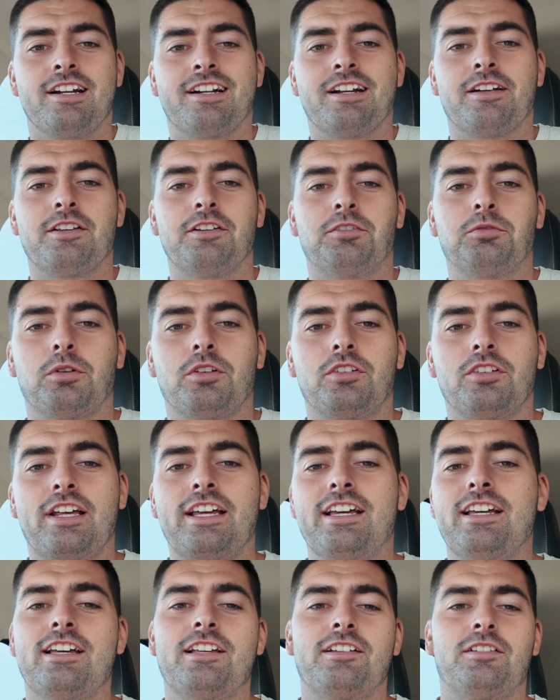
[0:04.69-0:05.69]
Now this one
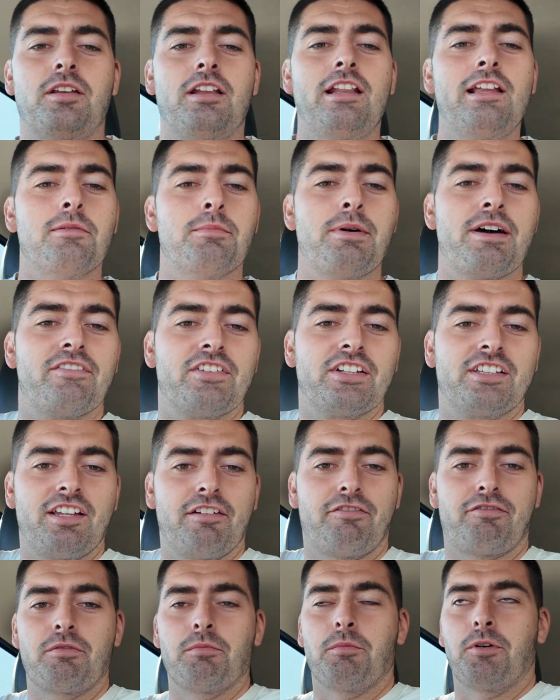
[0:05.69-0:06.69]
is a little bit of a
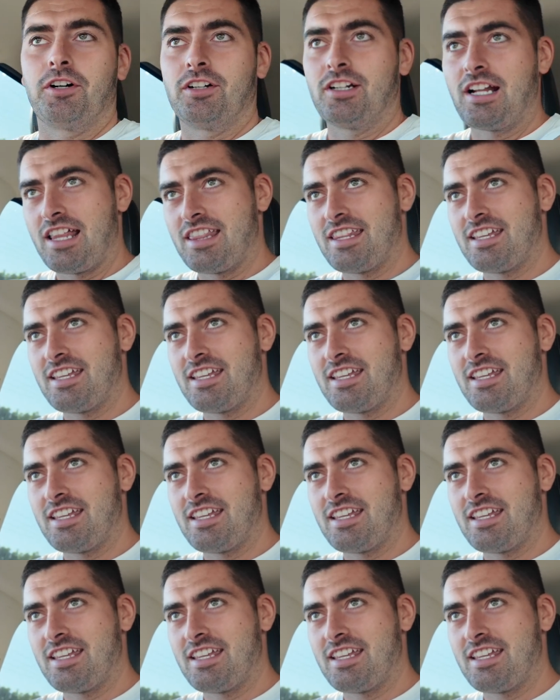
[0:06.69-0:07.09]
different one.